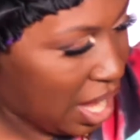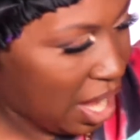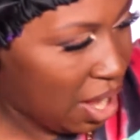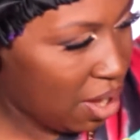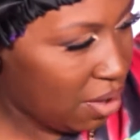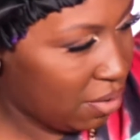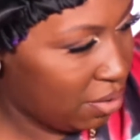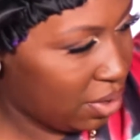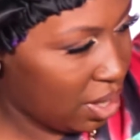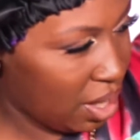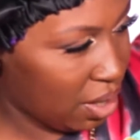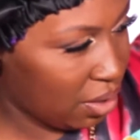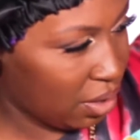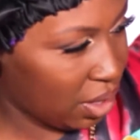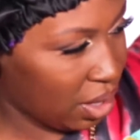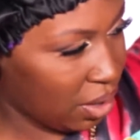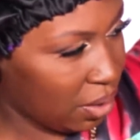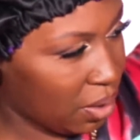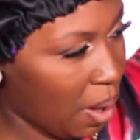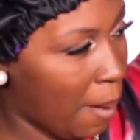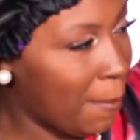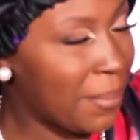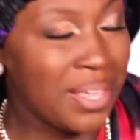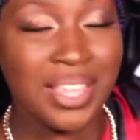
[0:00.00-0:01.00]
I don't know
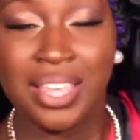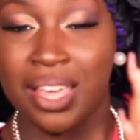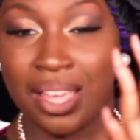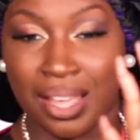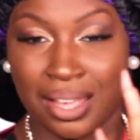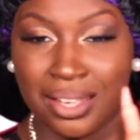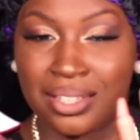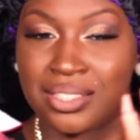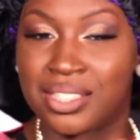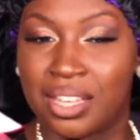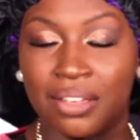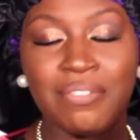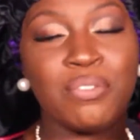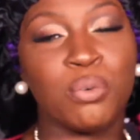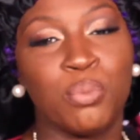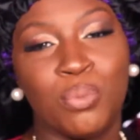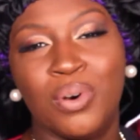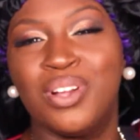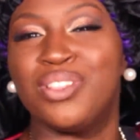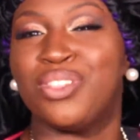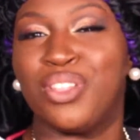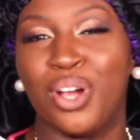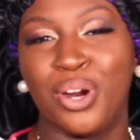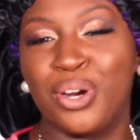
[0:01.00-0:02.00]
though. I mean, yeah, it's giving
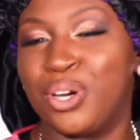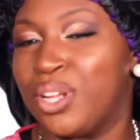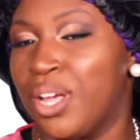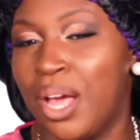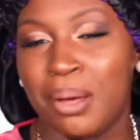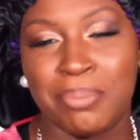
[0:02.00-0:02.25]
130.